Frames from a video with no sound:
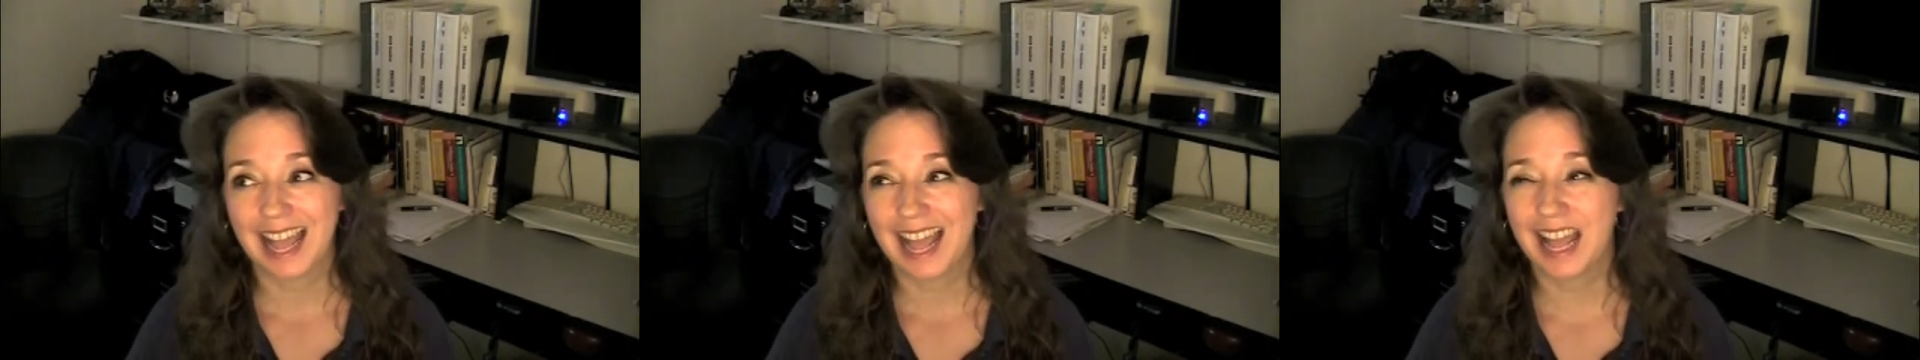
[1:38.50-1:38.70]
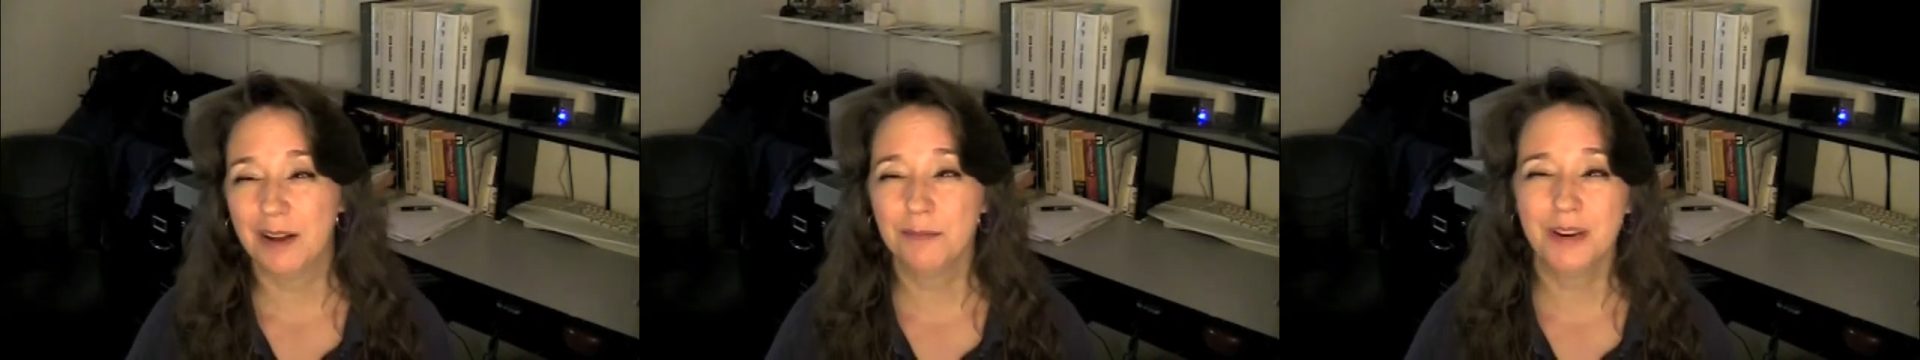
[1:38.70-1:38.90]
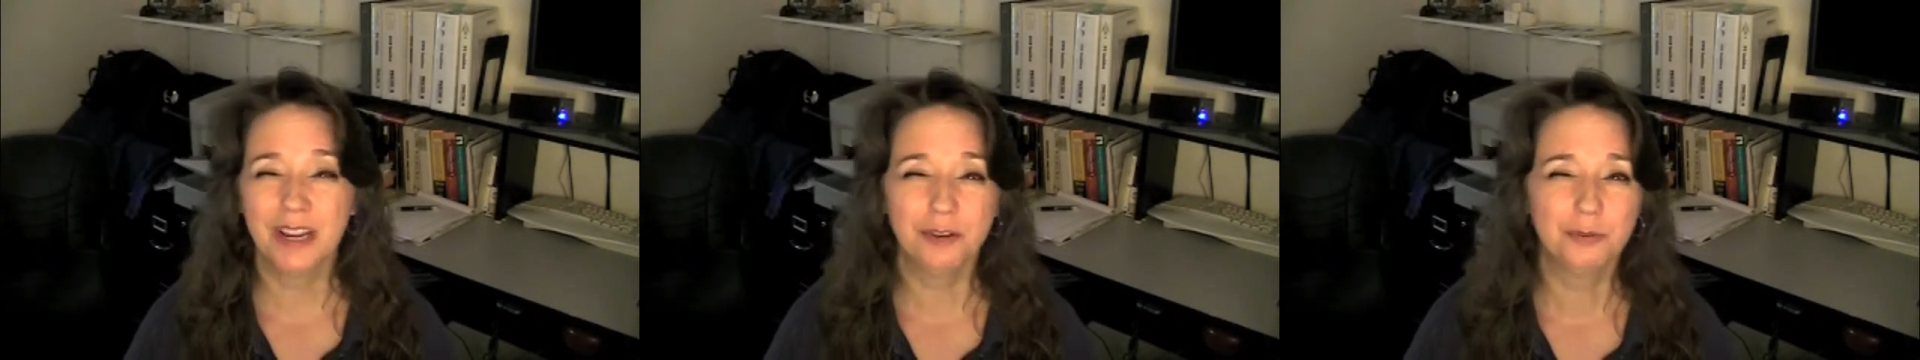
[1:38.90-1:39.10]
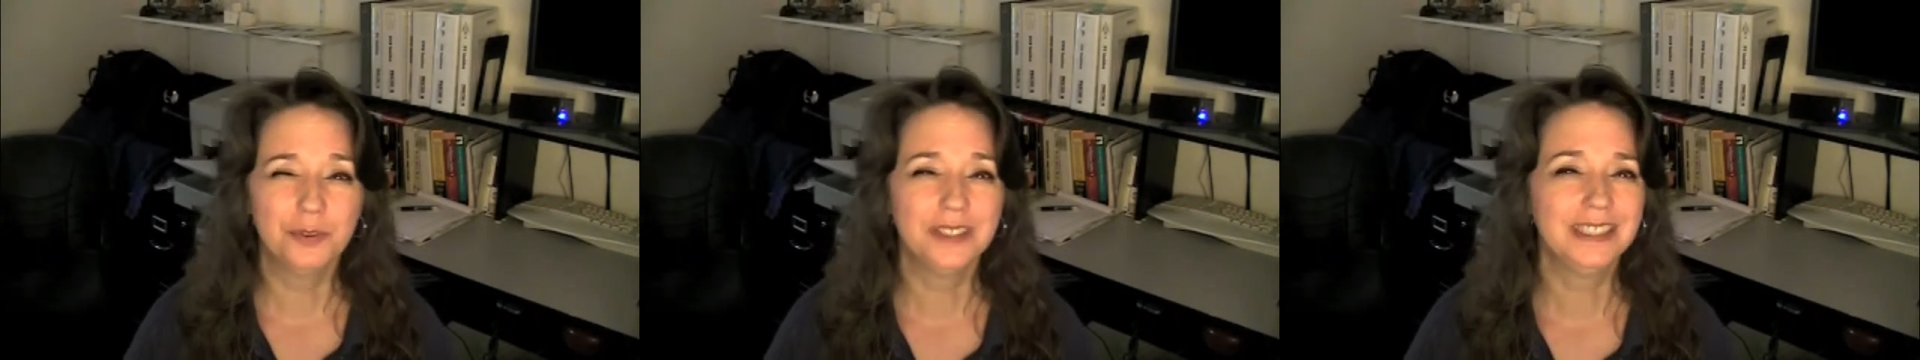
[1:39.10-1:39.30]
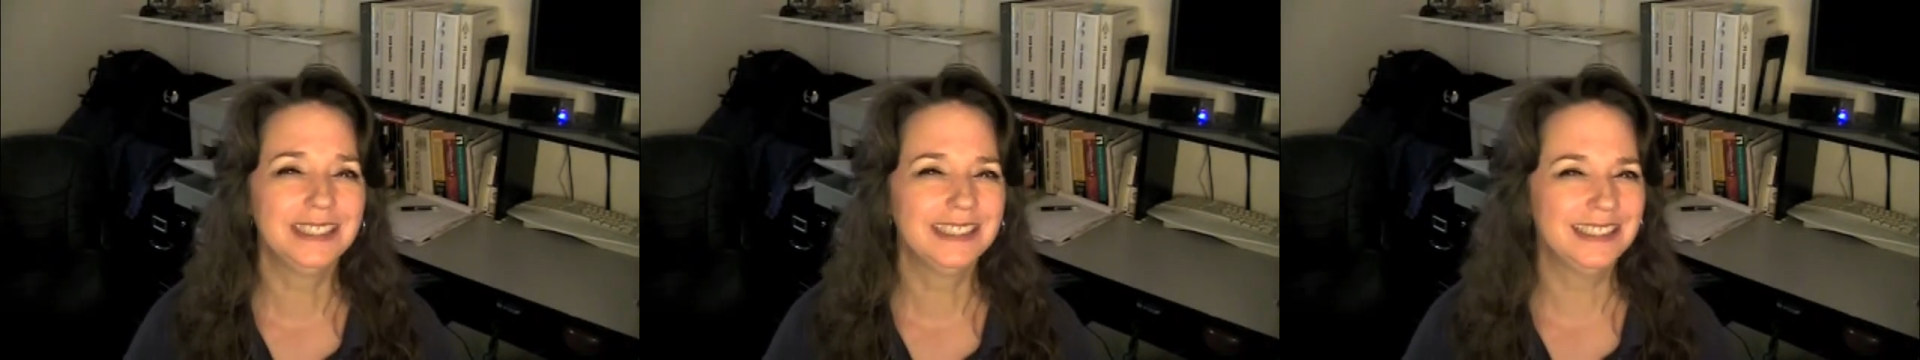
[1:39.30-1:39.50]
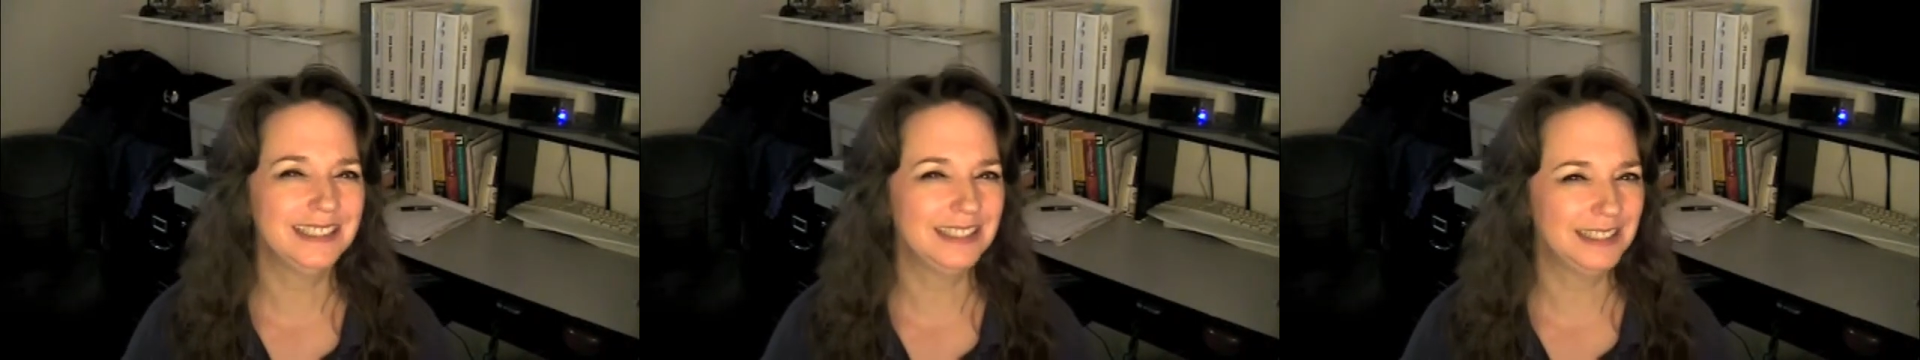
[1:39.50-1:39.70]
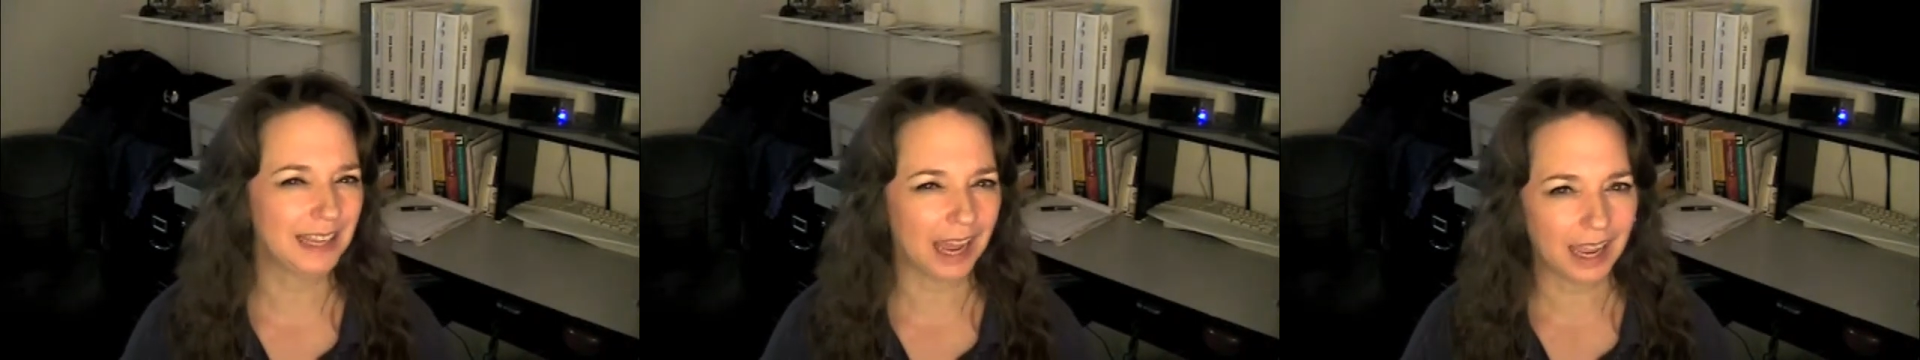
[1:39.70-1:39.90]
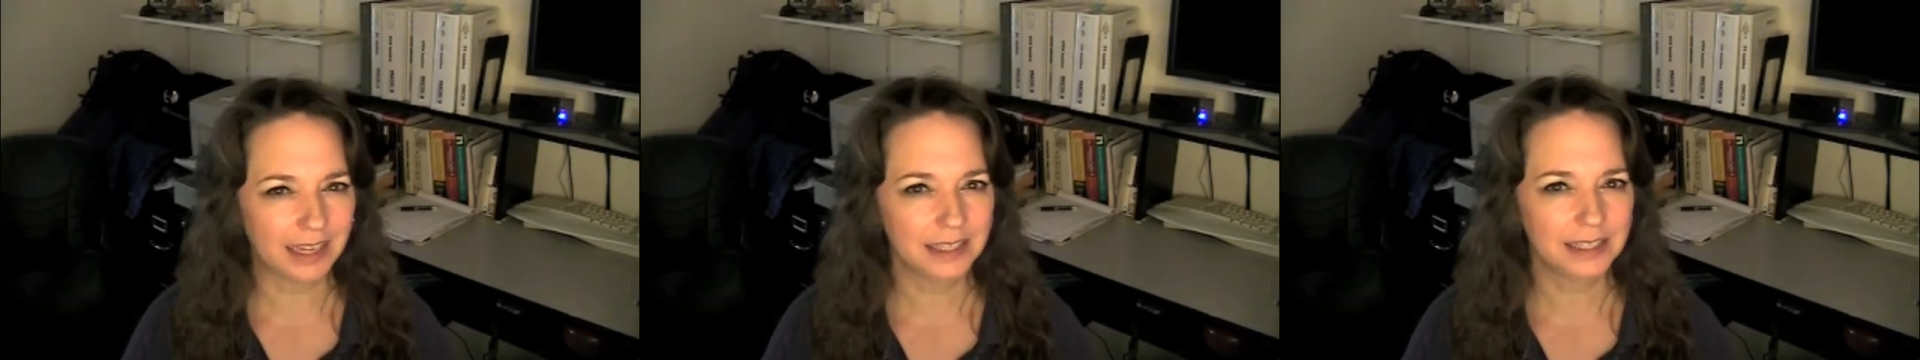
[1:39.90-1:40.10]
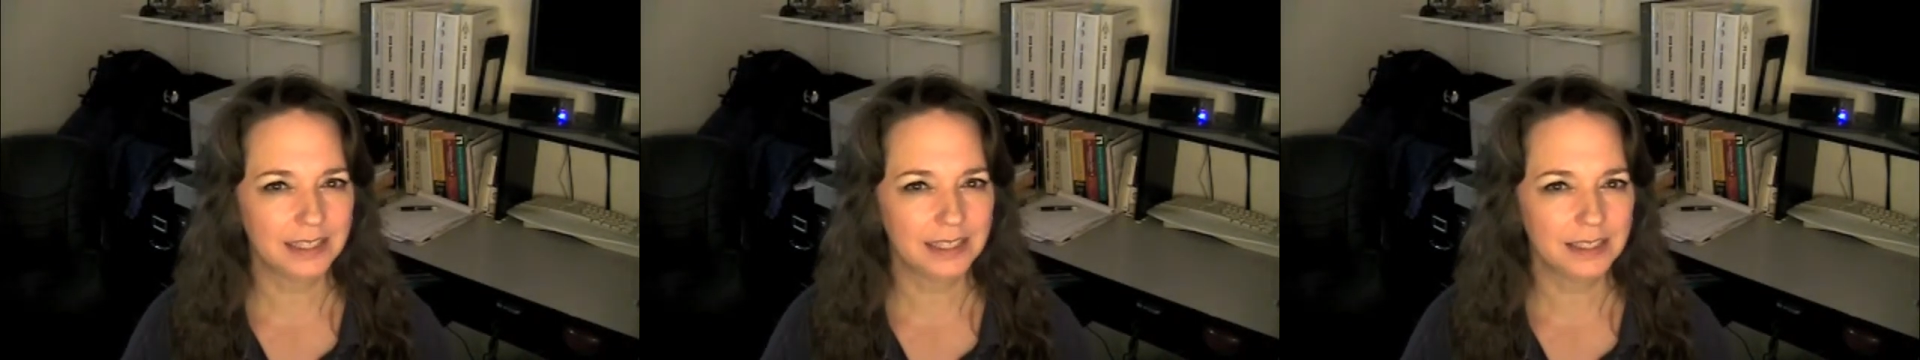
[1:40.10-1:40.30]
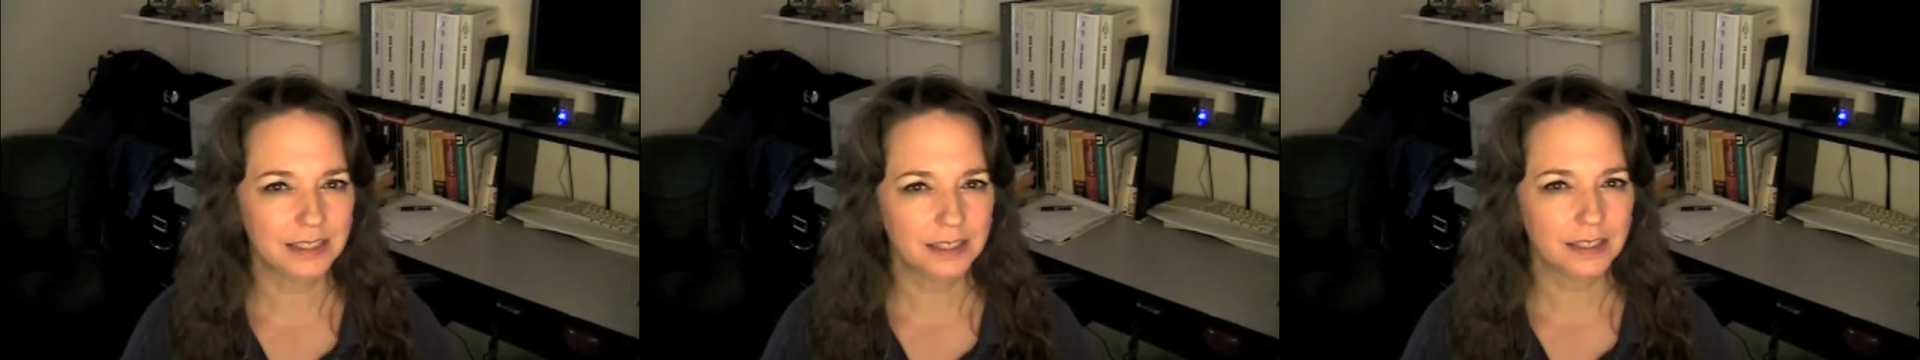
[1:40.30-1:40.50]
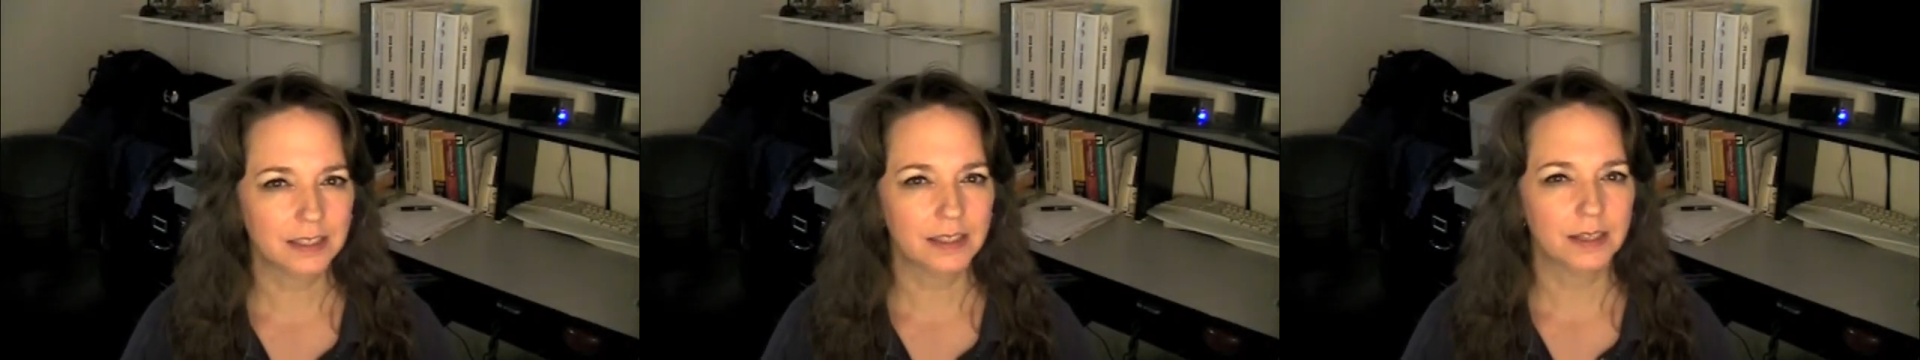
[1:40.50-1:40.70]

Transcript: I'm not really dieting,